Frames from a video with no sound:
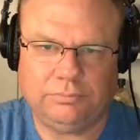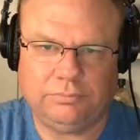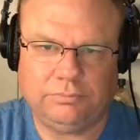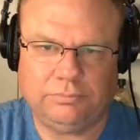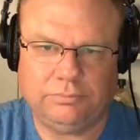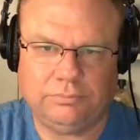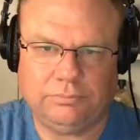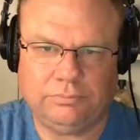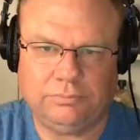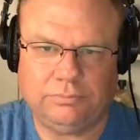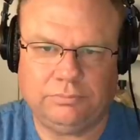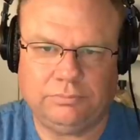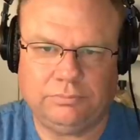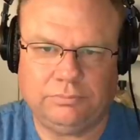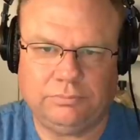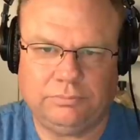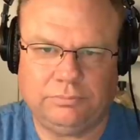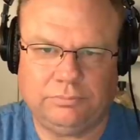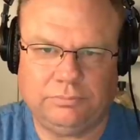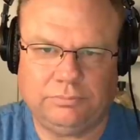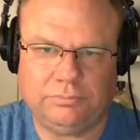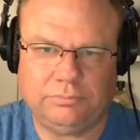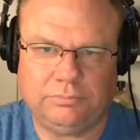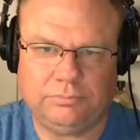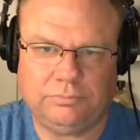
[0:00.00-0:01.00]

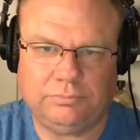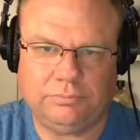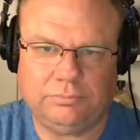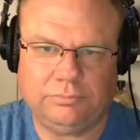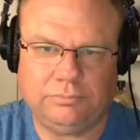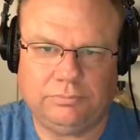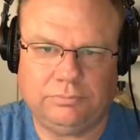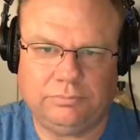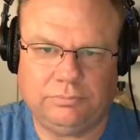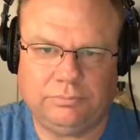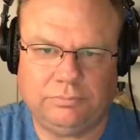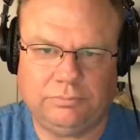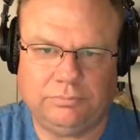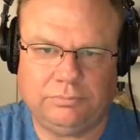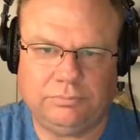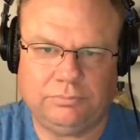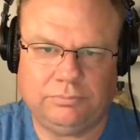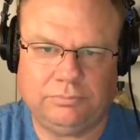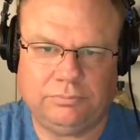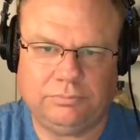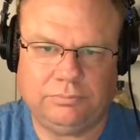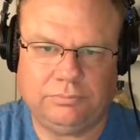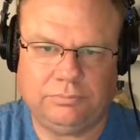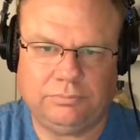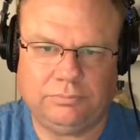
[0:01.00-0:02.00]

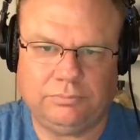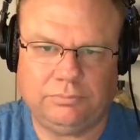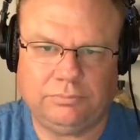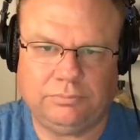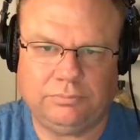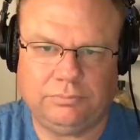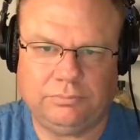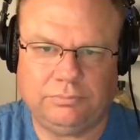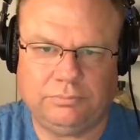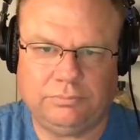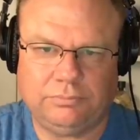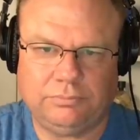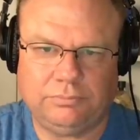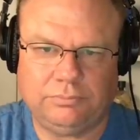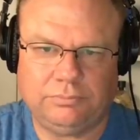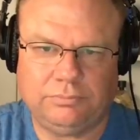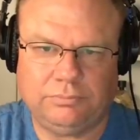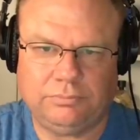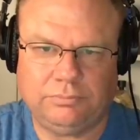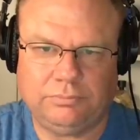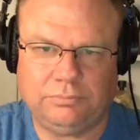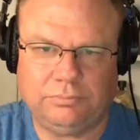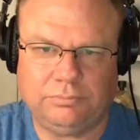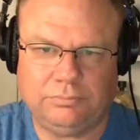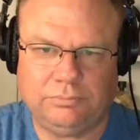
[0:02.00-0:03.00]

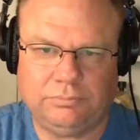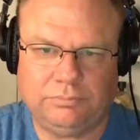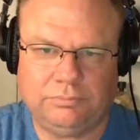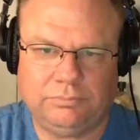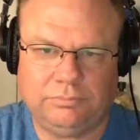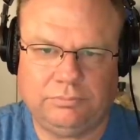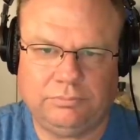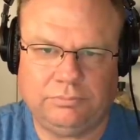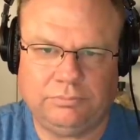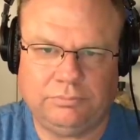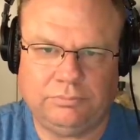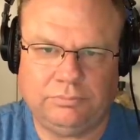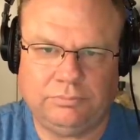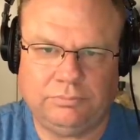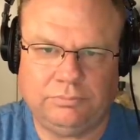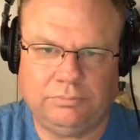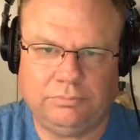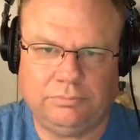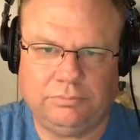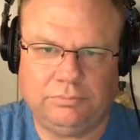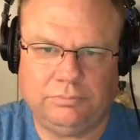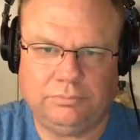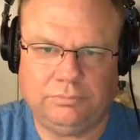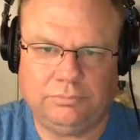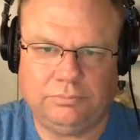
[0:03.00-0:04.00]

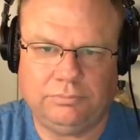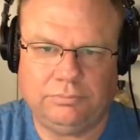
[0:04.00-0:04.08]
No words are spoken by the person on screen.